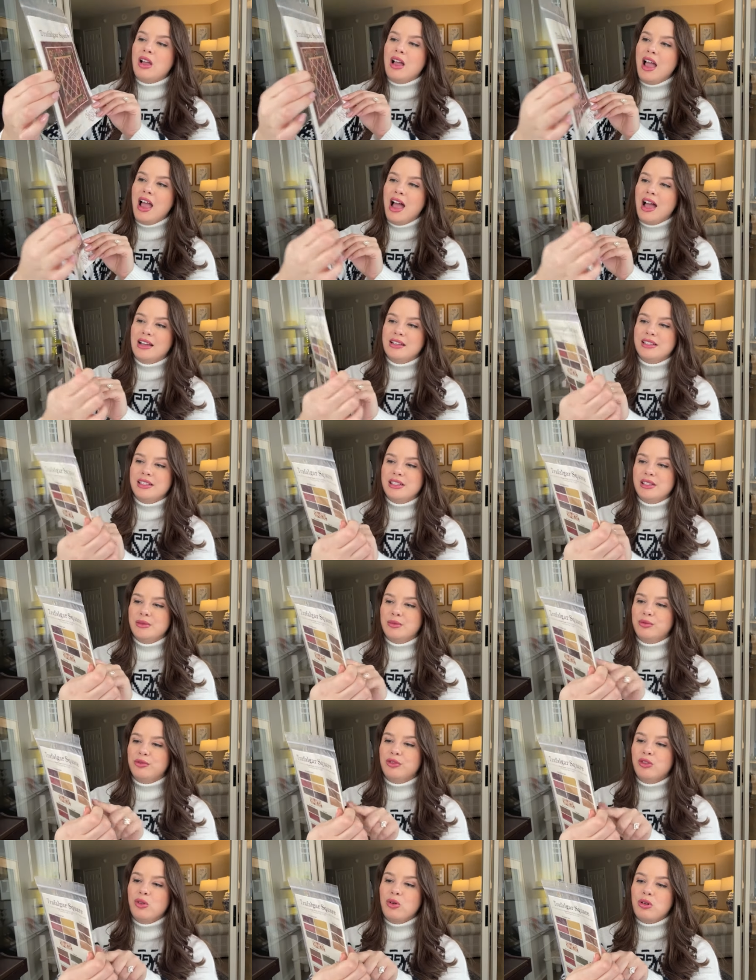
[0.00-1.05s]
has some
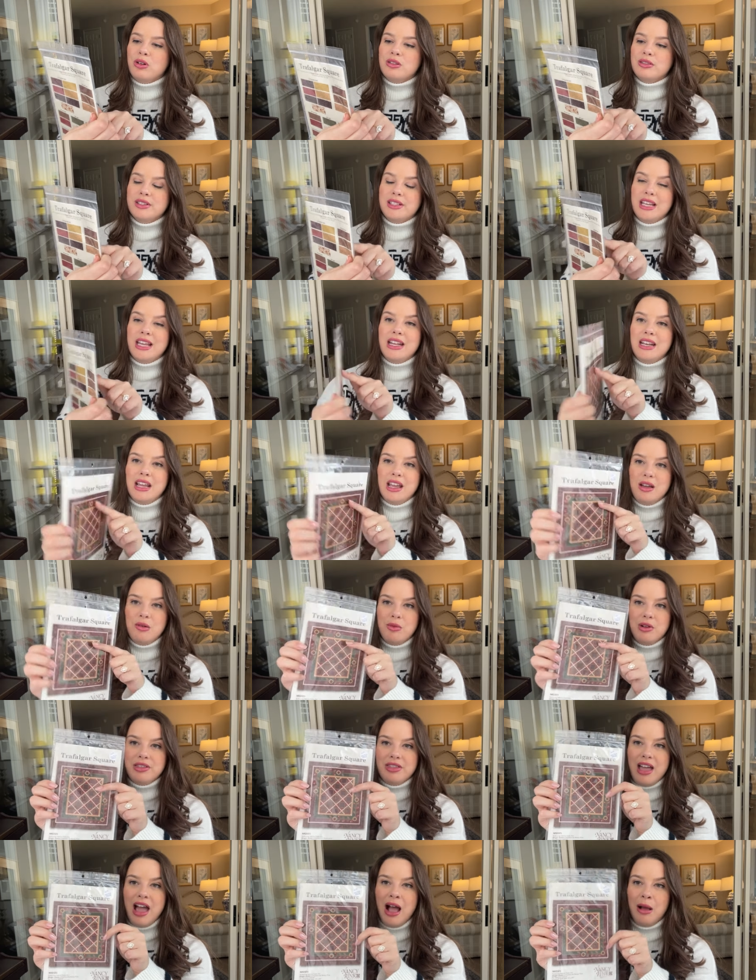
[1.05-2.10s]
florals in it
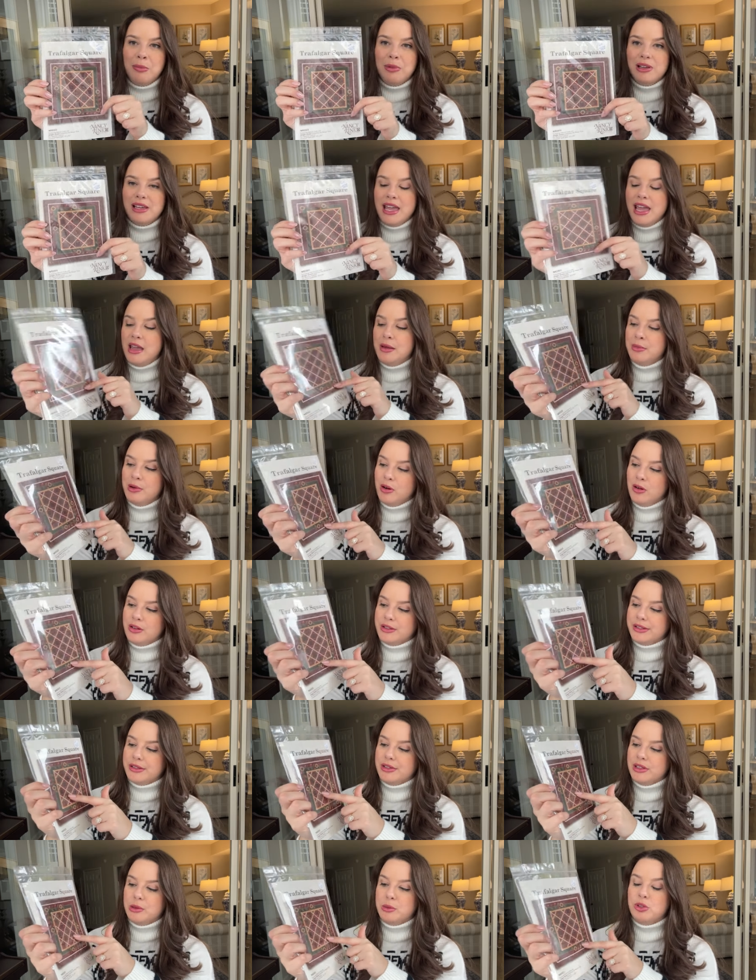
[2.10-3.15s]
with the applique, but
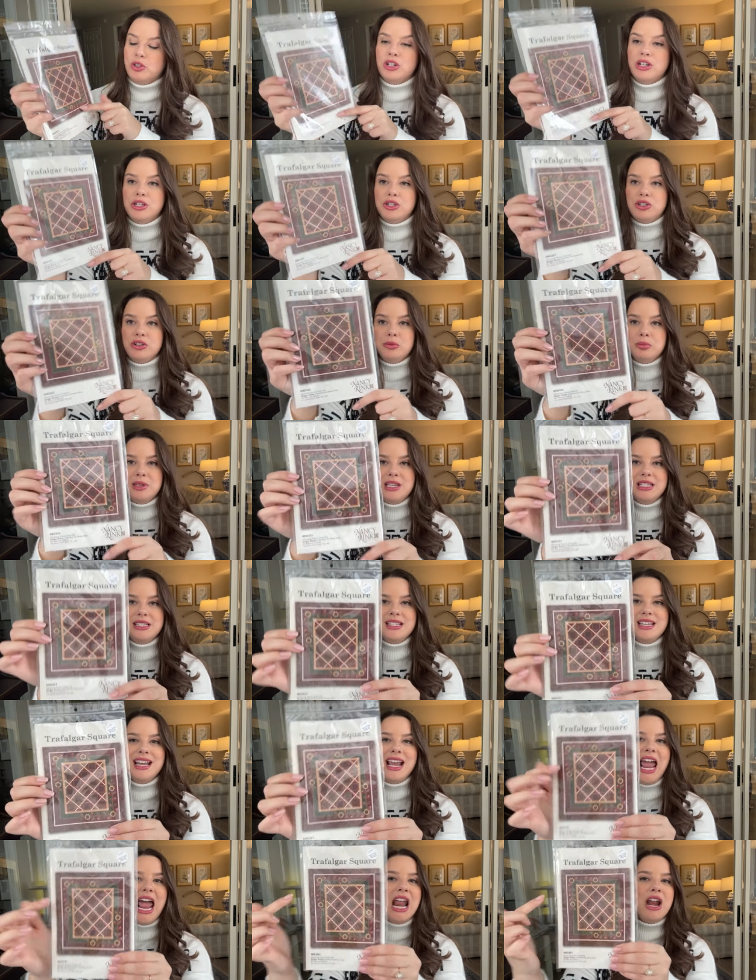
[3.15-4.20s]
also some traditional
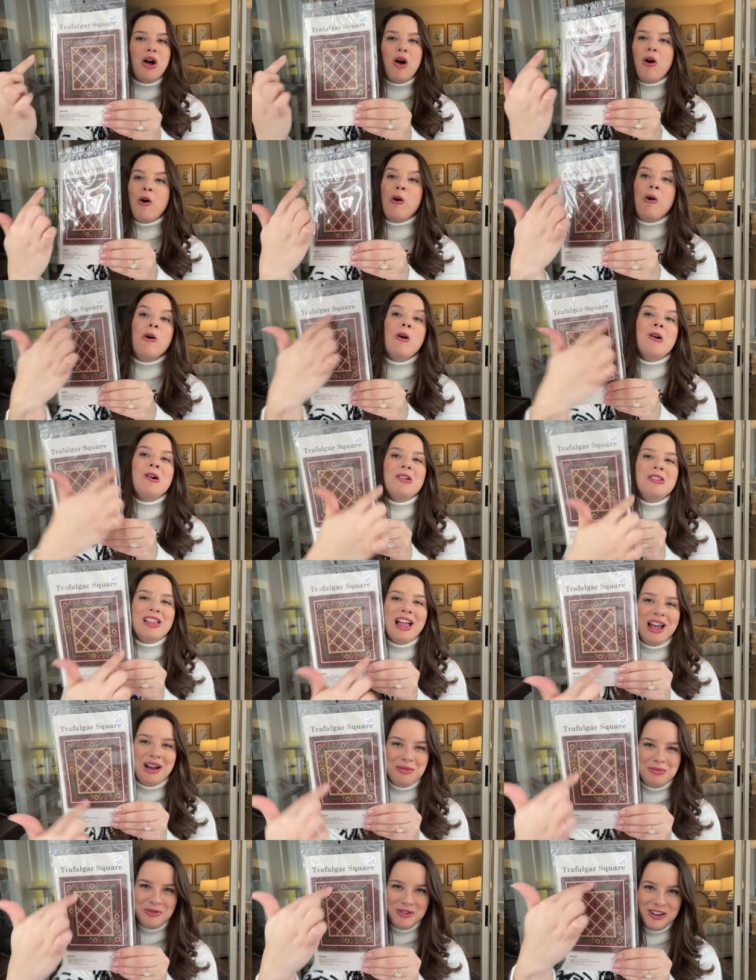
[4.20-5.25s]
piecing and a whole lot
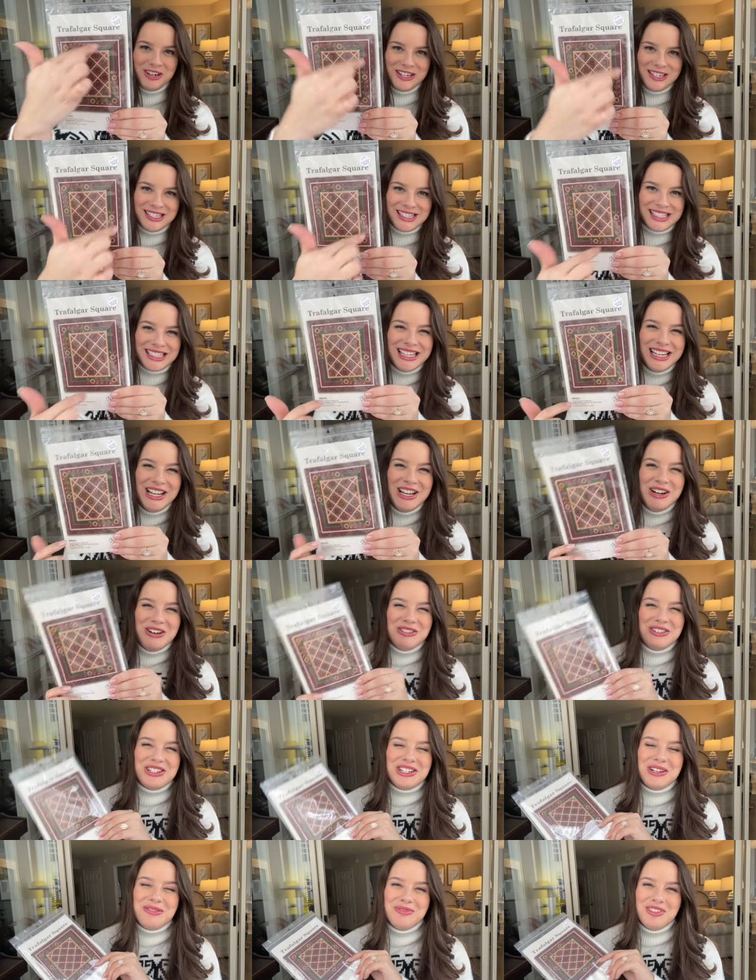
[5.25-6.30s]
of borders,
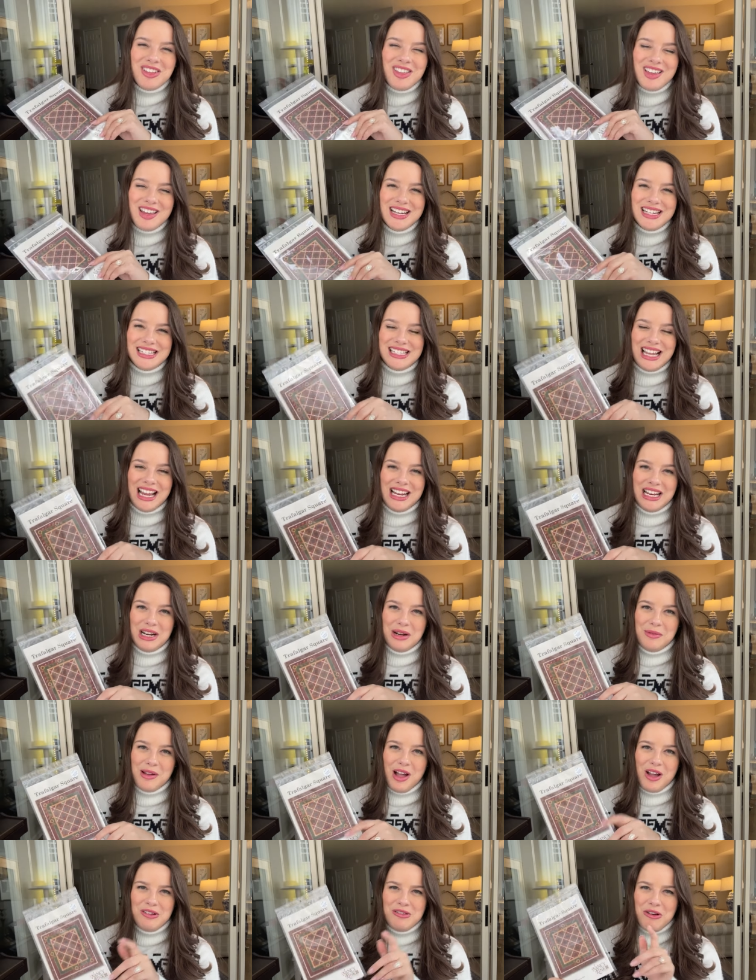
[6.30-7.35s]
which I'm really excited
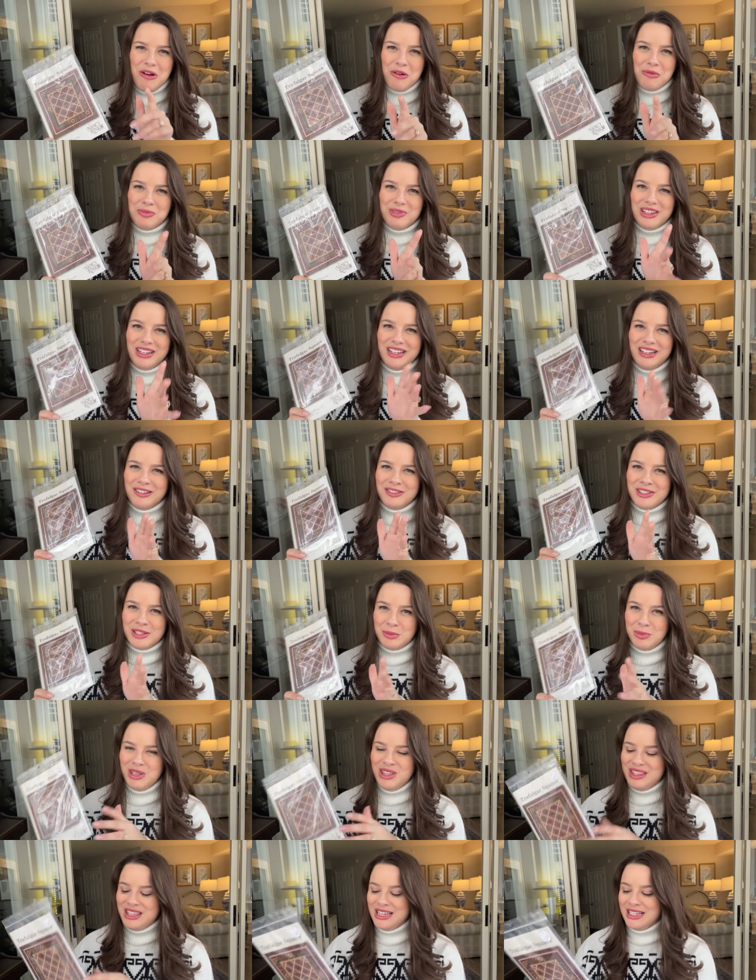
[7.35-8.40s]
about and hope that it'll
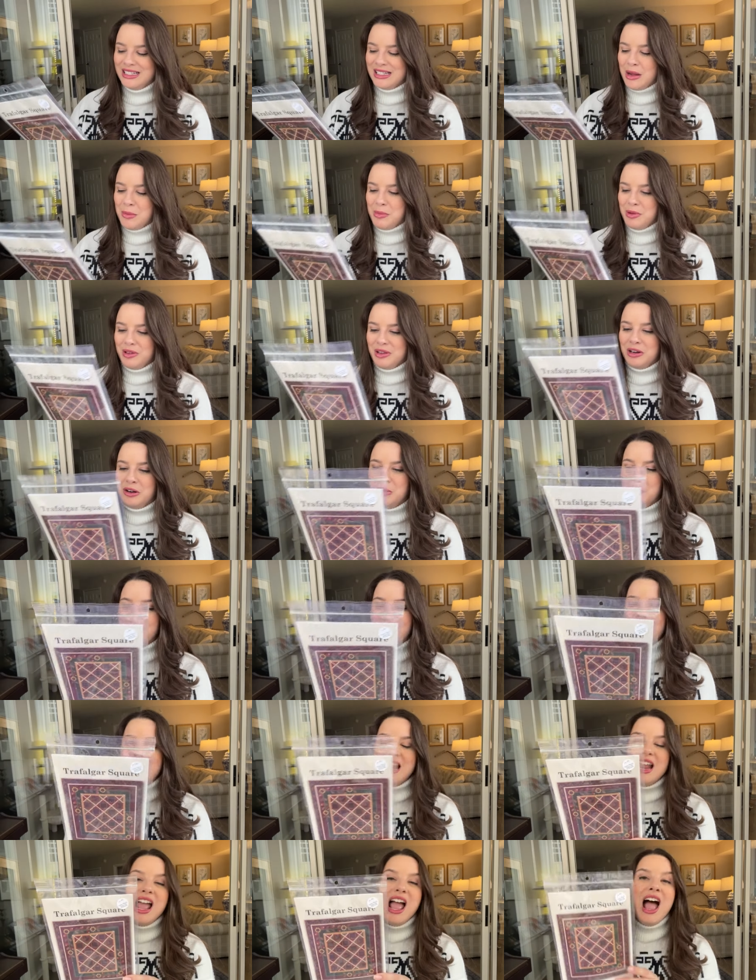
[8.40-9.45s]
speed things up a little
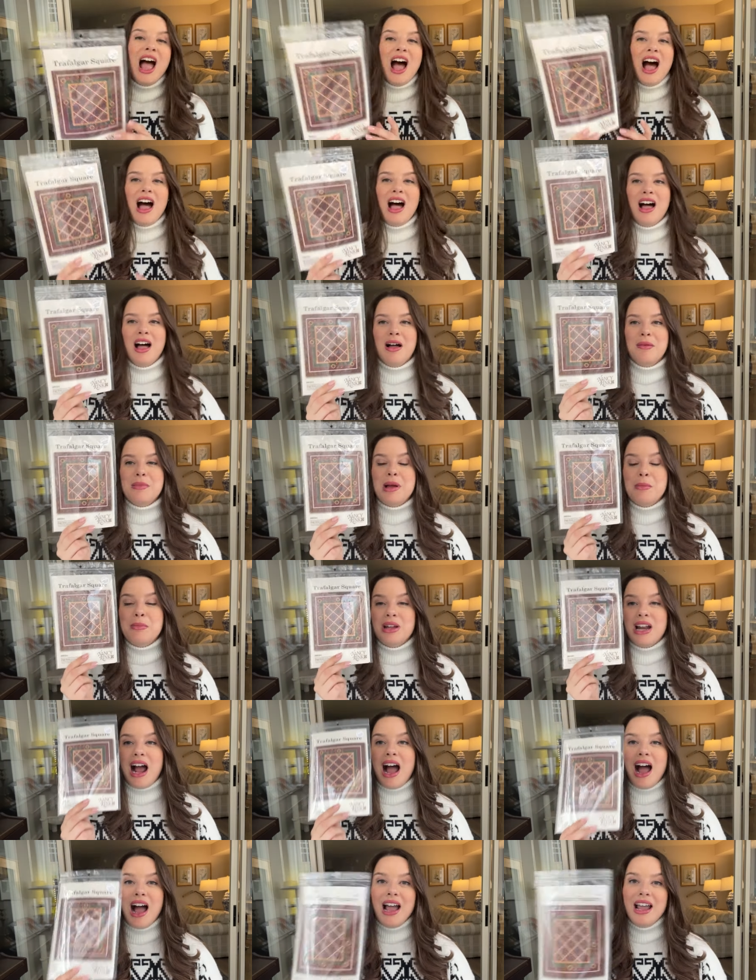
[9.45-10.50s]
bit. Um,
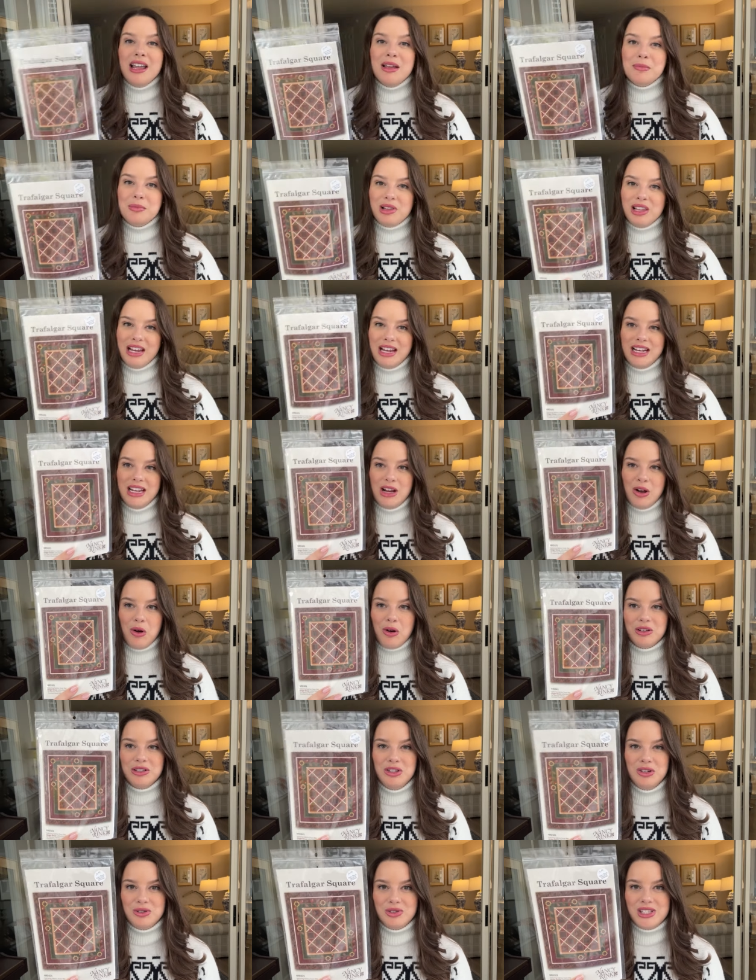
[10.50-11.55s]
but I am planning
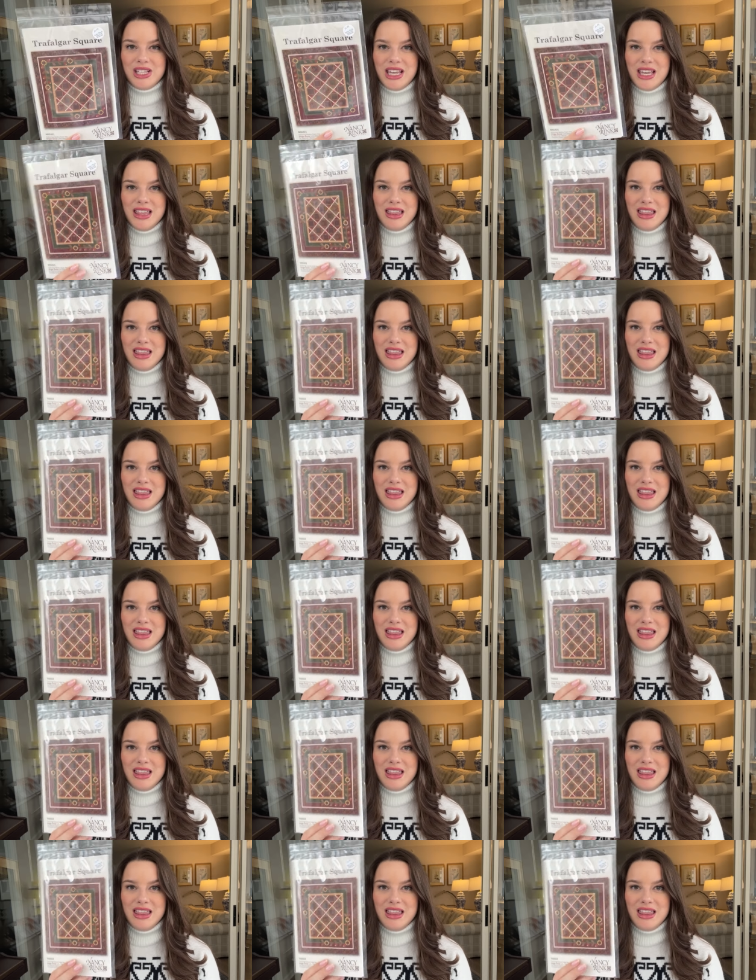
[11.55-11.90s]
on using